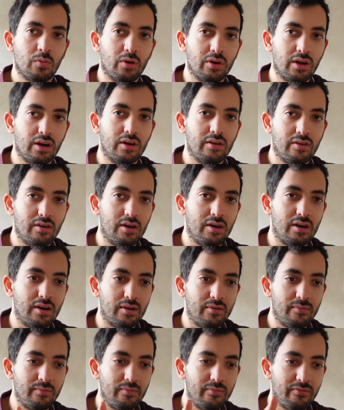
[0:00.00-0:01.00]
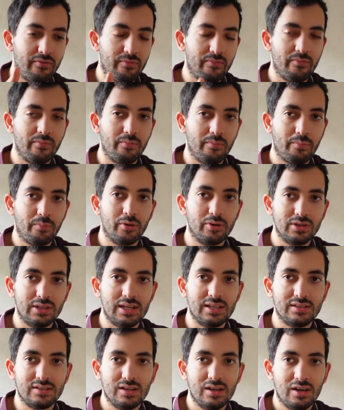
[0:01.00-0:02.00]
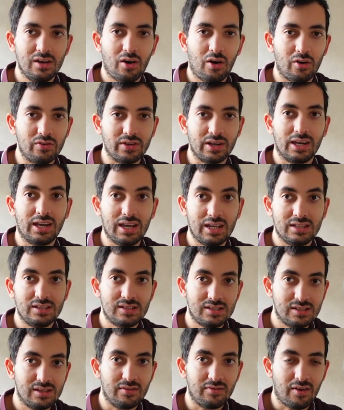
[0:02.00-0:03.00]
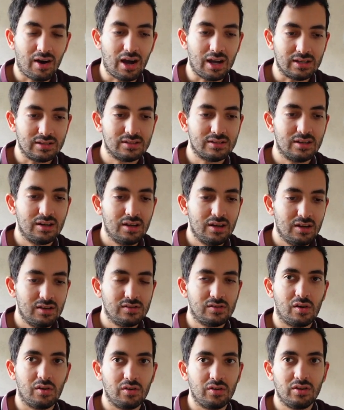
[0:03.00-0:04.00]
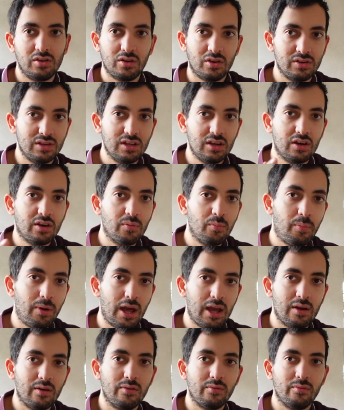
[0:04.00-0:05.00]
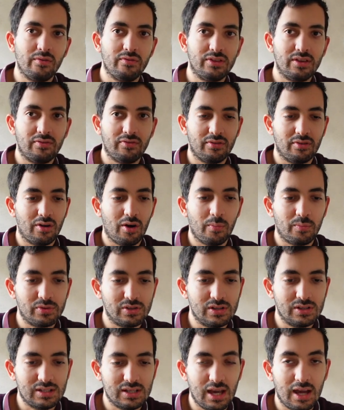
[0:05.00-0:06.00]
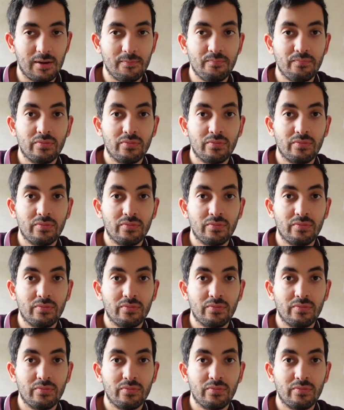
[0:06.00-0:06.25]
want to put this on the kid's device, so you know you can play with different options here.